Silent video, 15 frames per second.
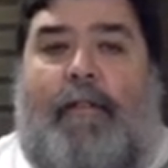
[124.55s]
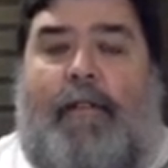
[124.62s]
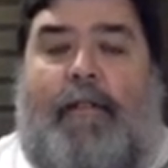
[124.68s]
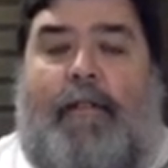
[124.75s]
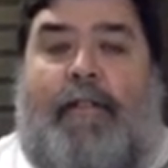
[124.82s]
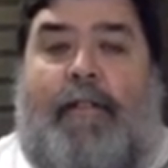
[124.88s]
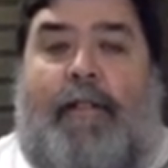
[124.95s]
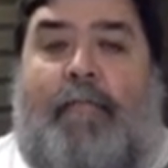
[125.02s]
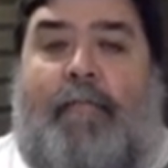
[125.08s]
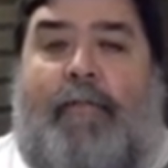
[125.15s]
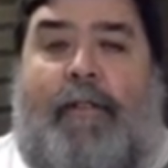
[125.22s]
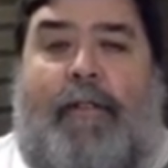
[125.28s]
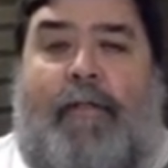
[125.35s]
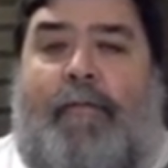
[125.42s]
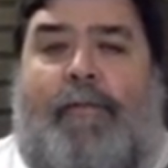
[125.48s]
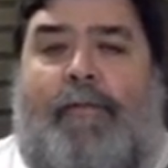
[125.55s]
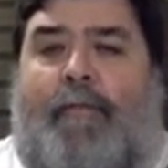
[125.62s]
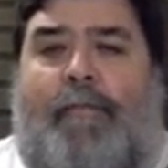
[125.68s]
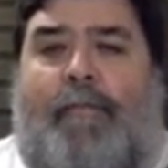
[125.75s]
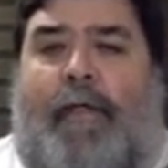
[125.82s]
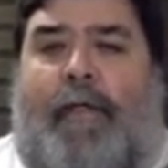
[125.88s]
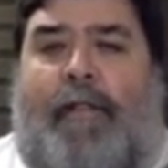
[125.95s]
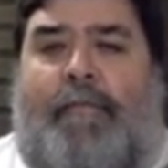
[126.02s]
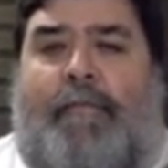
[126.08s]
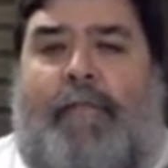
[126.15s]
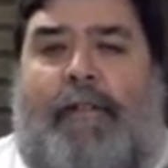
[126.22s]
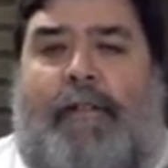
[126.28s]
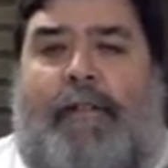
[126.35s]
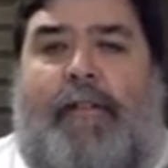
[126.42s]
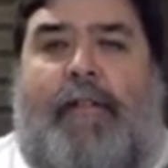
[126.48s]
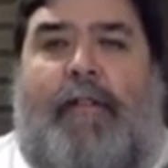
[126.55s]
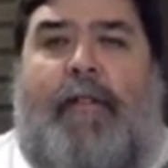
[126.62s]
Example, an onshore partner visa